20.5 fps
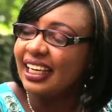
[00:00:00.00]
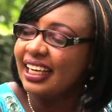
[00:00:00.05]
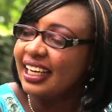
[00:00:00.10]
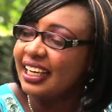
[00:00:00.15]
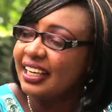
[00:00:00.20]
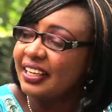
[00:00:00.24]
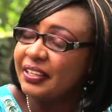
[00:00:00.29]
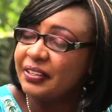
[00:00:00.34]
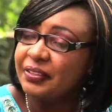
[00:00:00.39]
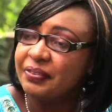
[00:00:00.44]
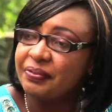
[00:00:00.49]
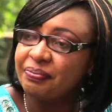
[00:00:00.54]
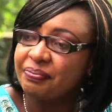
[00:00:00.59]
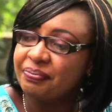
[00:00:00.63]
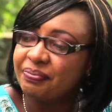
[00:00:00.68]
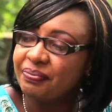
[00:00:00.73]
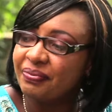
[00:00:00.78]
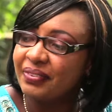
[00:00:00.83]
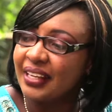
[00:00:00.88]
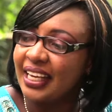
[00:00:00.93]

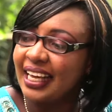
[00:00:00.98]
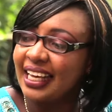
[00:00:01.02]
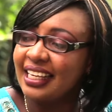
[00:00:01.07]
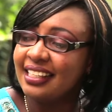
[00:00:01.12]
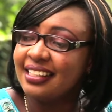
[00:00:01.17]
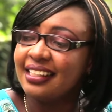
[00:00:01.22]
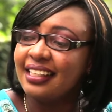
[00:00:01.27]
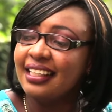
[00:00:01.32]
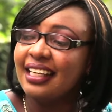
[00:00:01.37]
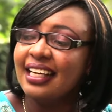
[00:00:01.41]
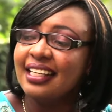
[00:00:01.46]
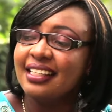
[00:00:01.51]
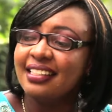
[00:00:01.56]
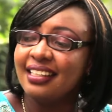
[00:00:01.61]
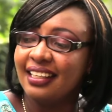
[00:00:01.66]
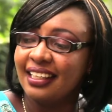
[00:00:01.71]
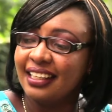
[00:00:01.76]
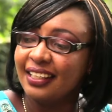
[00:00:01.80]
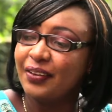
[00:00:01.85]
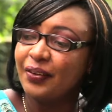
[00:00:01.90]
I see
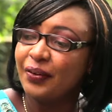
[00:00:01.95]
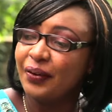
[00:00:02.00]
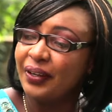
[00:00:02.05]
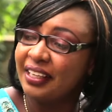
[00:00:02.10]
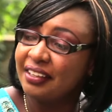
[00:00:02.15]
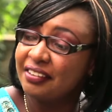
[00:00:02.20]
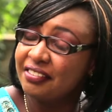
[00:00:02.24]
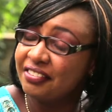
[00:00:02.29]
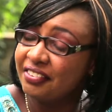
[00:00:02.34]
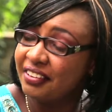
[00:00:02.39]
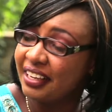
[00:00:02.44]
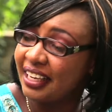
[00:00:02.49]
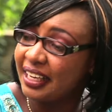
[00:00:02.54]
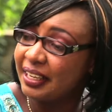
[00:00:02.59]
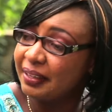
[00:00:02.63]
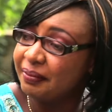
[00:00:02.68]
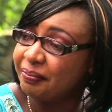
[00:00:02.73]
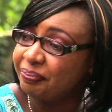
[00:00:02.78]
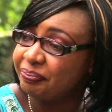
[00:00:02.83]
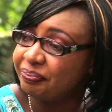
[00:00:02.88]
Natalie going
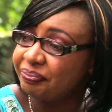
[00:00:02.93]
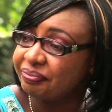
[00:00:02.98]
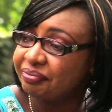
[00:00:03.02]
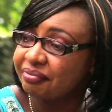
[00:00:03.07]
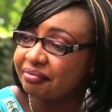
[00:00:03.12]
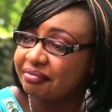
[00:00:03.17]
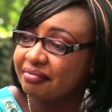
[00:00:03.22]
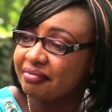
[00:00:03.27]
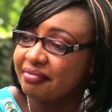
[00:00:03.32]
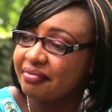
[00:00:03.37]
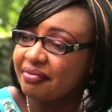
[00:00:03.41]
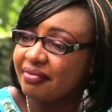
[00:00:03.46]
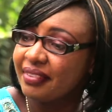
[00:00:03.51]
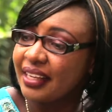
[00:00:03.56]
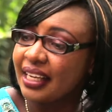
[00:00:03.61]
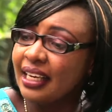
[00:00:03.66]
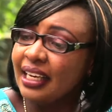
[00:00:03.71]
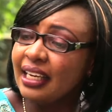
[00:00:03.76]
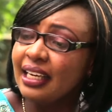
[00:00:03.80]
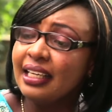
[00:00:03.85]
far,
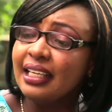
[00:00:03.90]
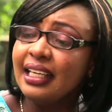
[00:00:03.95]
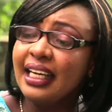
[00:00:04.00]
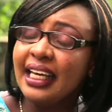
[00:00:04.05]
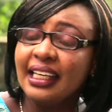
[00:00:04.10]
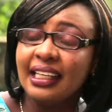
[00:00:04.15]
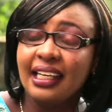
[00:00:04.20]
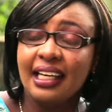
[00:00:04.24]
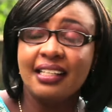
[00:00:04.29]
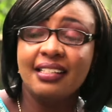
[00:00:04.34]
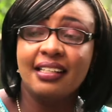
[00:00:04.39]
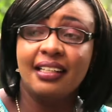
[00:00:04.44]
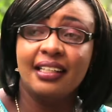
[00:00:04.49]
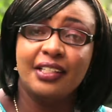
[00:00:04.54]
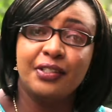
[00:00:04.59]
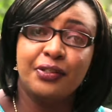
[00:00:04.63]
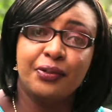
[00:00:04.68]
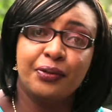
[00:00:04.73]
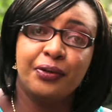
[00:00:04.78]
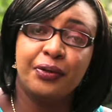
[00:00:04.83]
and I'd like
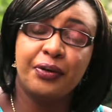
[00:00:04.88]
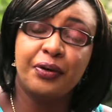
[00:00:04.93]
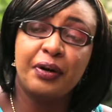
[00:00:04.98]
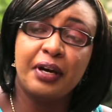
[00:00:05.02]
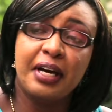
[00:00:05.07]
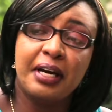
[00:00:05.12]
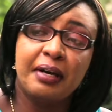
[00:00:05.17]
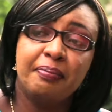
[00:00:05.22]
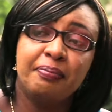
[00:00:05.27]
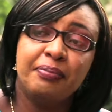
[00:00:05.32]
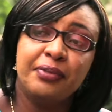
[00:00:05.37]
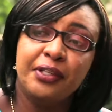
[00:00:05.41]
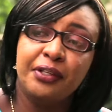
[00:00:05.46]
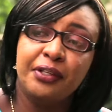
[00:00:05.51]
Natalie to grow up,